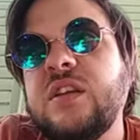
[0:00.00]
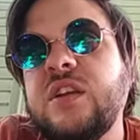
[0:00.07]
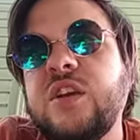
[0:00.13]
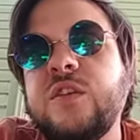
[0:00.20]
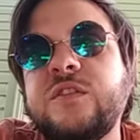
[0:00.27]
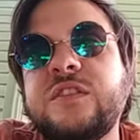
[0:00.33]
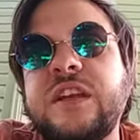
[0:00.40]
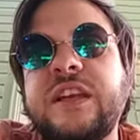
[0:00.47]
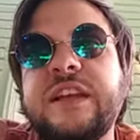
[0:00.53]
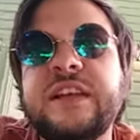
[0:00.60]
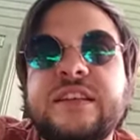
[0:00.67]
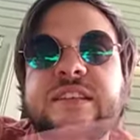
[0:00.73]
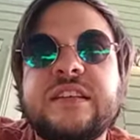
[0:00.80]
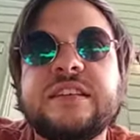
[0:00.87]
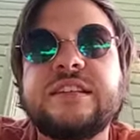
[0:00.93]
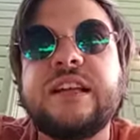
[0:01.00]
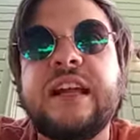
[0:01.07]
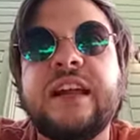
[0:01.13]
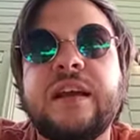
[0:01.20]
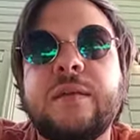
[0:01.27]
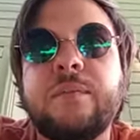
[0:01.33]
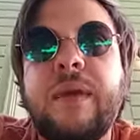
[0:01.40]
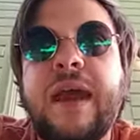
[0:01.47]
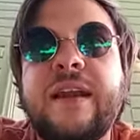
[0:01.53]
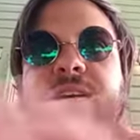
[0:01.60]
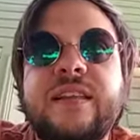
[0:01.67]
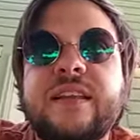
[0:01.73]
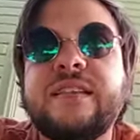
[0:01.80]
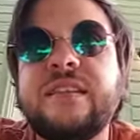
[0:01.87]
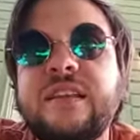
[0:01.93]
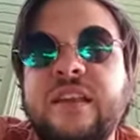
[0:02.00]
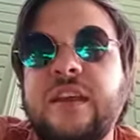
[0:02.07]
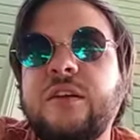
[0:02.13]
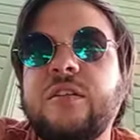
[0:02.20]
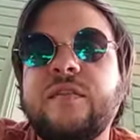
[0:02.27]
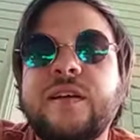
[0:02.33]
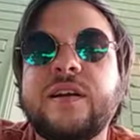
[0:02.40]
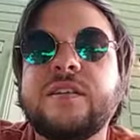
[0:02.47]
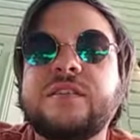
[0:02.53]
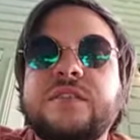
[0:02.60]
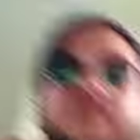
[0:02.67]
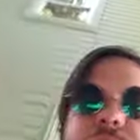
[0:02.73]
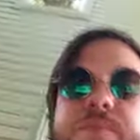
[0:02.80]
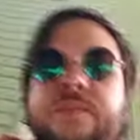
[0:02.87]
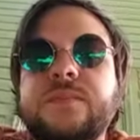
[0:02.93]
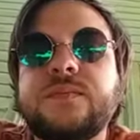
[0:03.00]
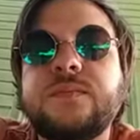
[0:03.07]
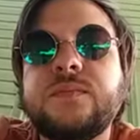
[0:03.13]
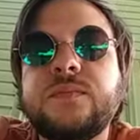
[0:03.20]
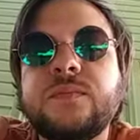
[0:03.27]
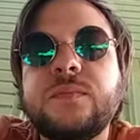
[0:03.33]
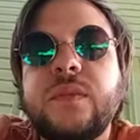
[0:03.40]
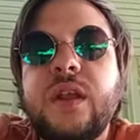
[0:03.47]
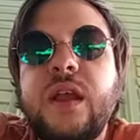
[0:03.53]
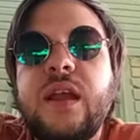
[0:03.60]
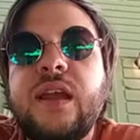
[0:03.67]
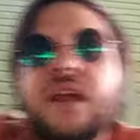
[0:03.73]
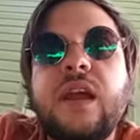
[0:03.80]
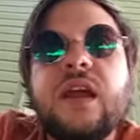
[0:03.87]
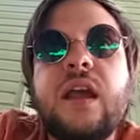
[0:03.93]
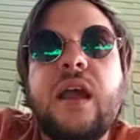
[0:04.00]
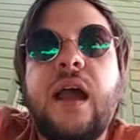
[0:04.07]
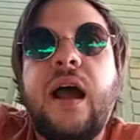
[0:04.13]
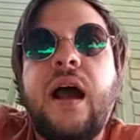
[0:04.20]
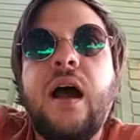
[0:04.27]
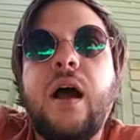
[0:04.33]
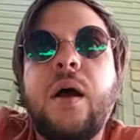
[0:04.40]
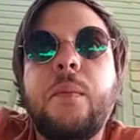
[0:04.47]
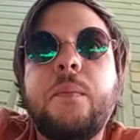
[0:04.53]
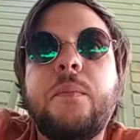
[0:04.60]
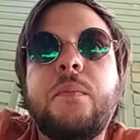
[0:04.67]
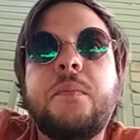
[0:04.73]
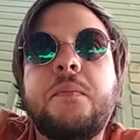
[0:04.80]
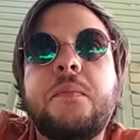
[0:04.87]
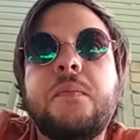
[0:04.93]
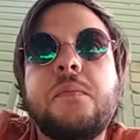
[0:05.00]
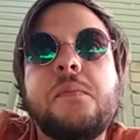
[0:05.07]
using existing matter that's in the universe um,